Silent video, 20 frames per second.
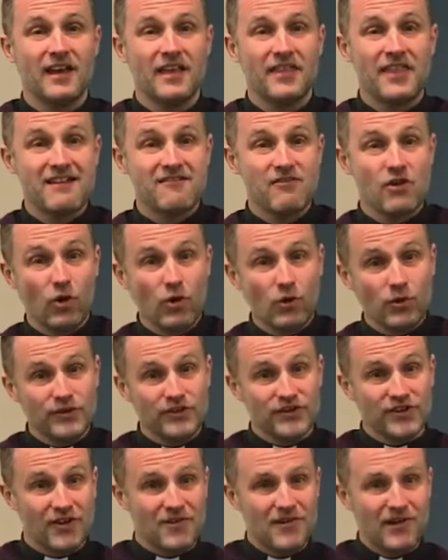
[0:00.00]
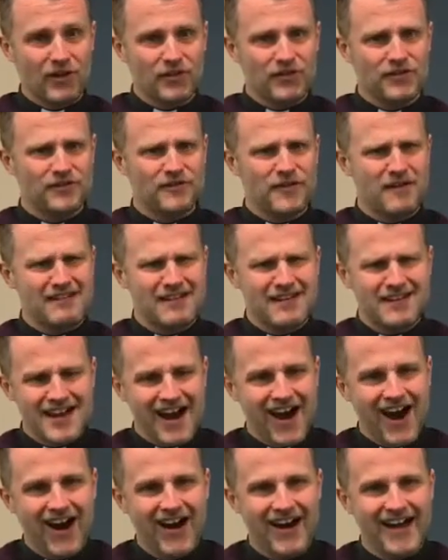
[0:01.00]
there are also lots of very
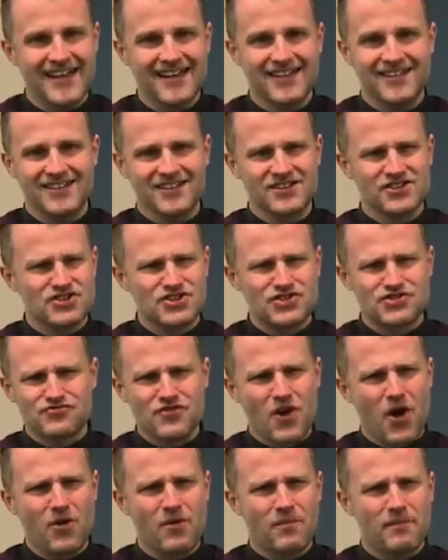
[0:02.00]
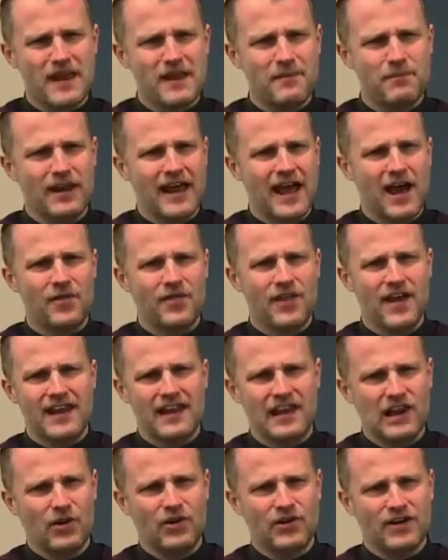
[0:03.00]
kind and strong people out there
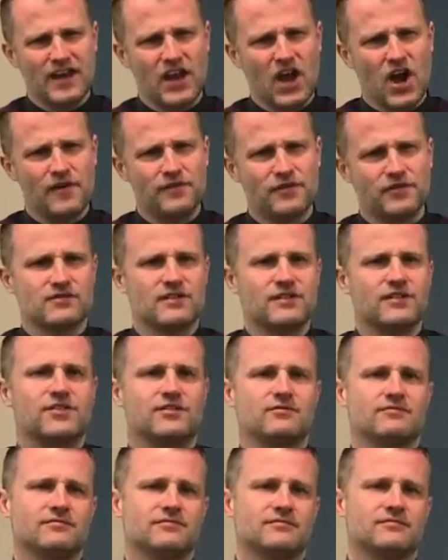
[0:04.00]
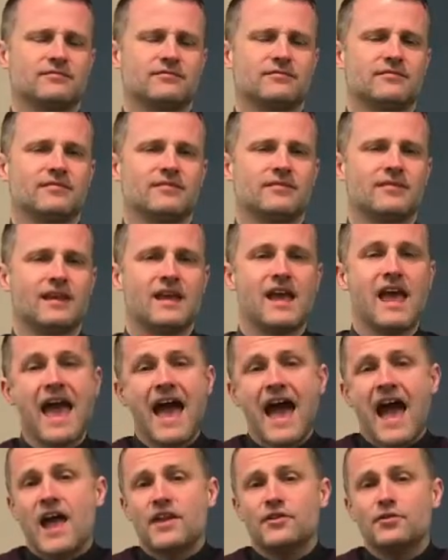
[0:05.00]
looking after us.
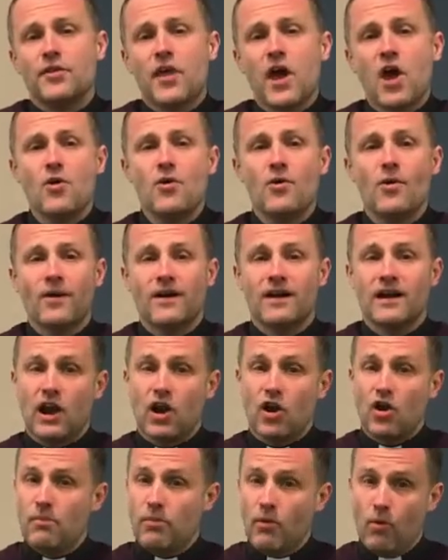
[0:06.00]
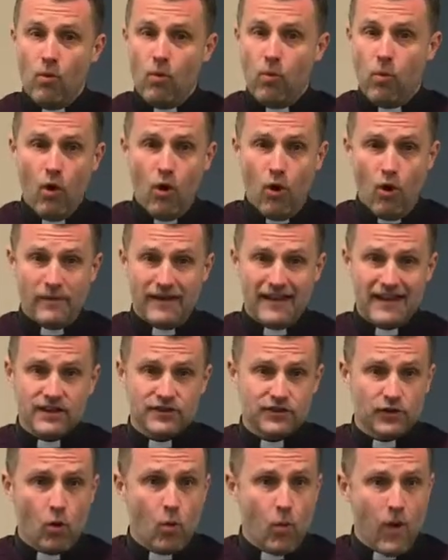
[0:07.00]
And although global warming
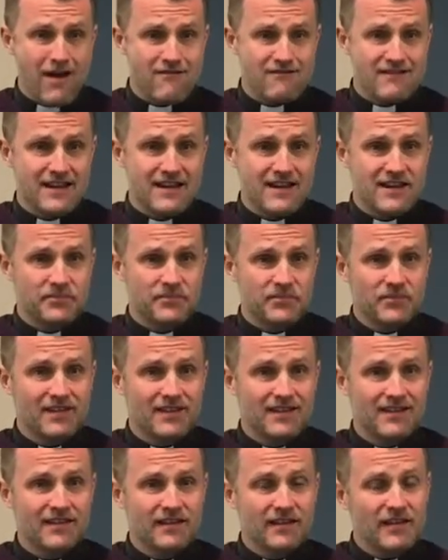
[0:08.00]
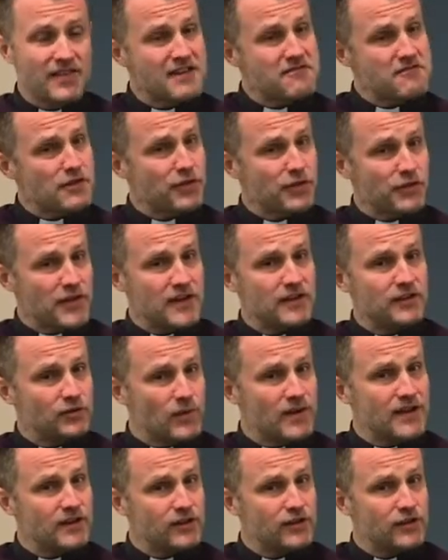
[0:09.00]
is a worry, there are things
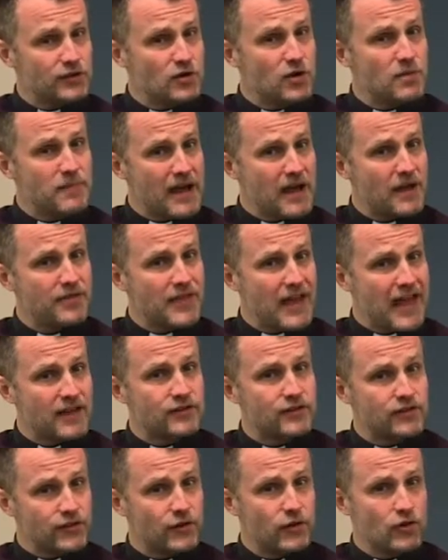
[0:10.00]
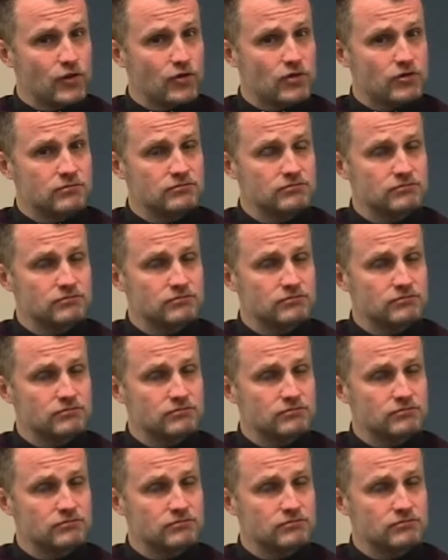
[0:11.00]
we can do about that too.